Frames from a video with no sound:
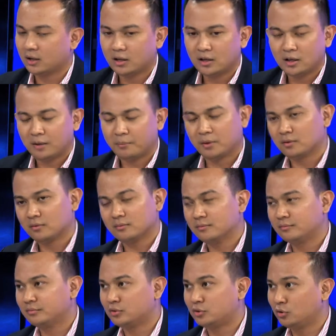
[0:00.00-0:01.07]
I mean,
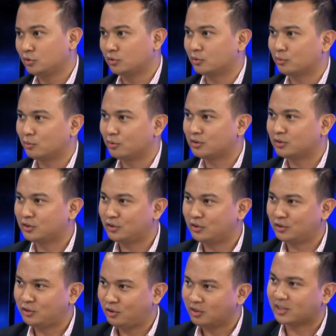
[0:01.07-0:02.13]
dude,
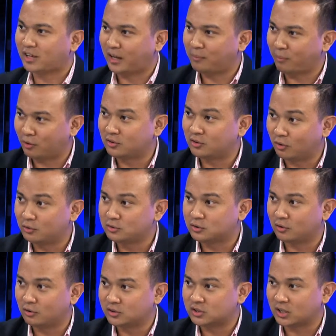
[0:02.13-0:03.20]
you don't came on those
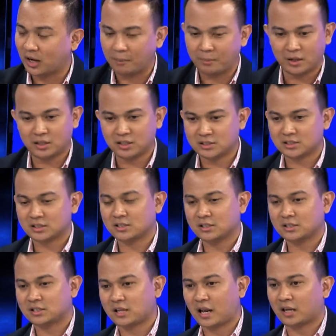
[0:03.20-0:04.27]
solutions. I mean, this
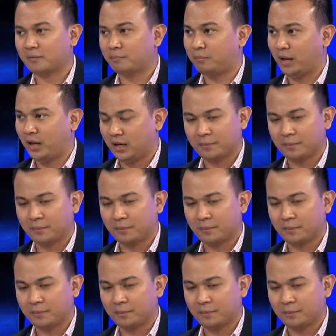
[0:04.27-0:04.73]
is like a blade.